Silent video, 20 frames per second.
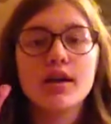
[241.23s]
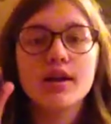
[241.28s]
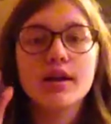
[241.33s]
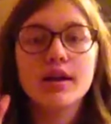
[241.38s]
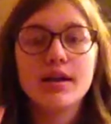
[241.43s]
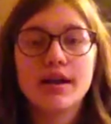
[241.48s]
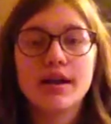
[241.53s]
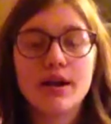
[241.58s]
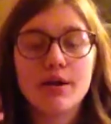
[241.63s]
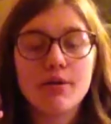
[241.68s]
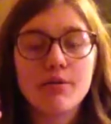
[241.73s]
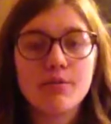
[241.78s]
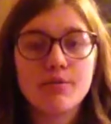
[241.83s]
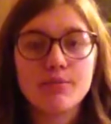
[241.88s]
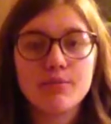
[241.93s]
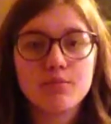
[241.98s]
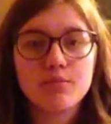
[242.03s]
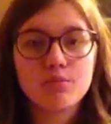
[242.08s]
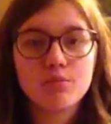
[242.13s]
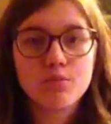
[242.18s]
Now,
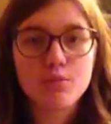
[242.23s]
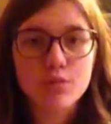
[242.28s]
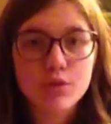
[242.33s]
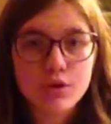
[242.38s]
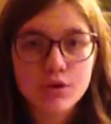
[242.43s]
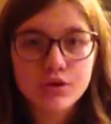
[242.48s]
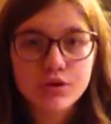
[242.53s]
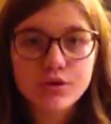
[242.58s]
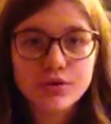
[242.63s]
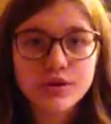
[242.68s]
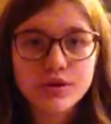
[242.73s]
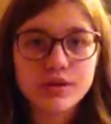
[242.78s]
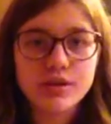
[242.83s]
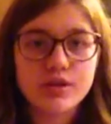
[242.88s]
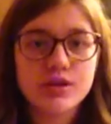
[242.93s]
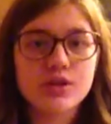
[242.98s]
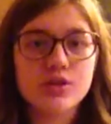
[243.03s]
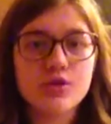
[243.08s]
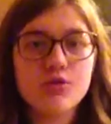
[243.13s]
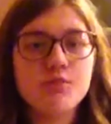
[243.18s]
you're doing
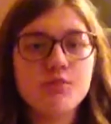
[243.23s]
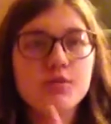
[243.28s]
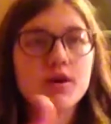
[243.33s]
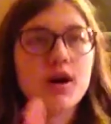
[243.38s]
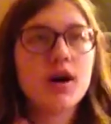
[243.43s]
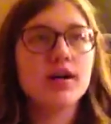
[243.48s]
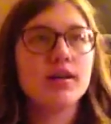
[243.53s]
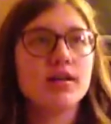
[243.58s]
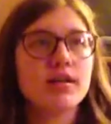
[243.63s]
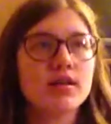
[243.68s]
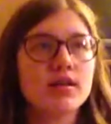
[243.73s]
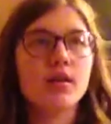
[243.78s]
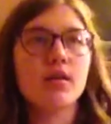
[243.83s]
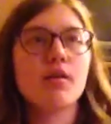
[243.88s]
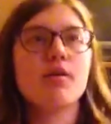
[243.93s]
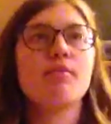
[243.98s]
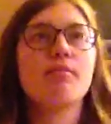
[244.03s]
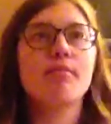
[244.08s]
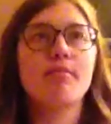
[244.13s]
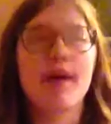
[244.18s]
scoop toss
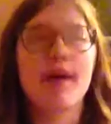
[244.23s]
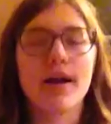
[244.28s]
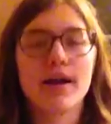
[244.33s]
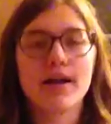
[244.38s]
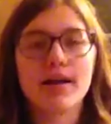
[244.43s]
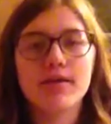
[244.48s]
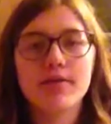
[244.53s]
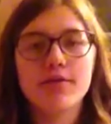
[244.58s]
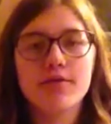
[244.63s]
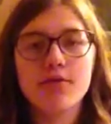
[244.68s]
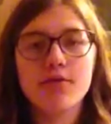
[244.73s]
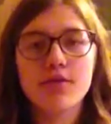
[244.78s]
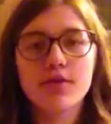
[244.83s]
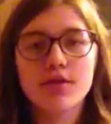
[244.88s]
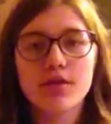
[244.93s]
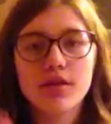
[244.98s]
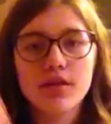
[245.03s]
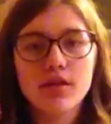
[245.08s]
back and forth